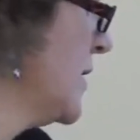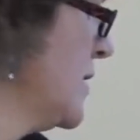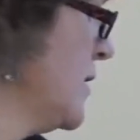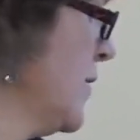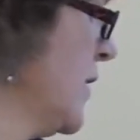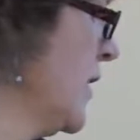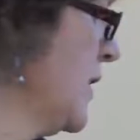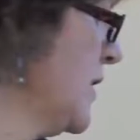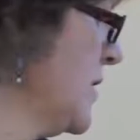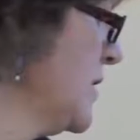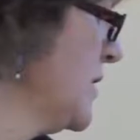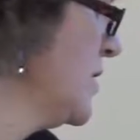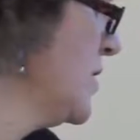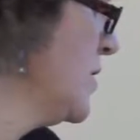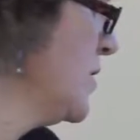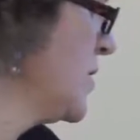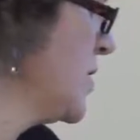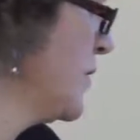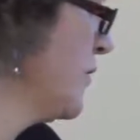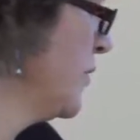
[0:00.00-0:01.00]
the default is to
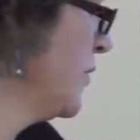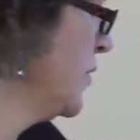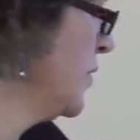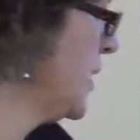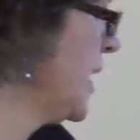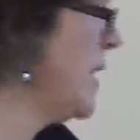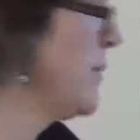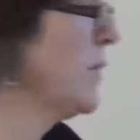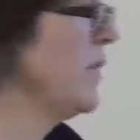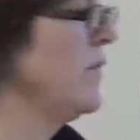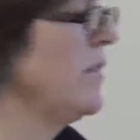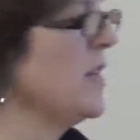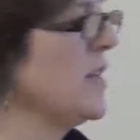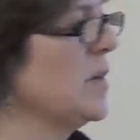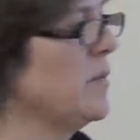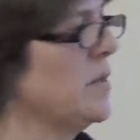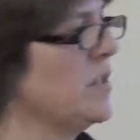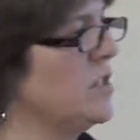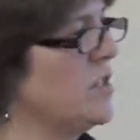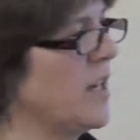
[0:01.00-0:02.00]
use the full name of the
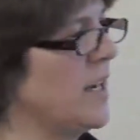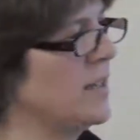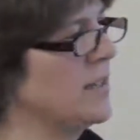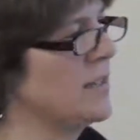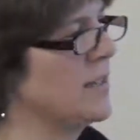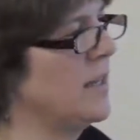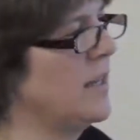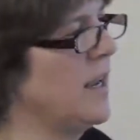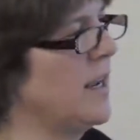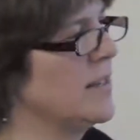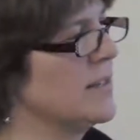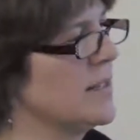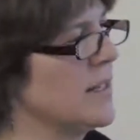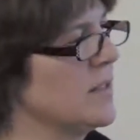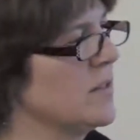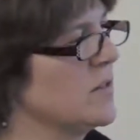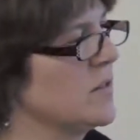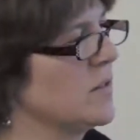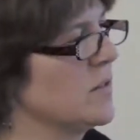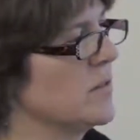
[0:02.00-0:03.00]
image as
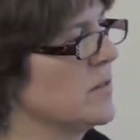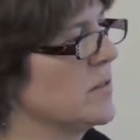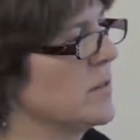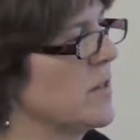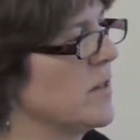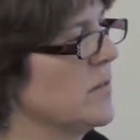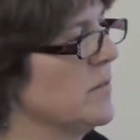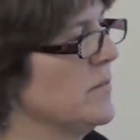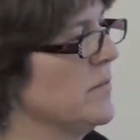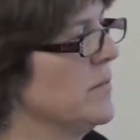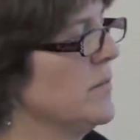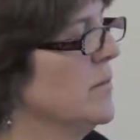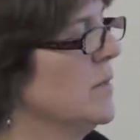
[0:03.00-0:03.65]
entered. So,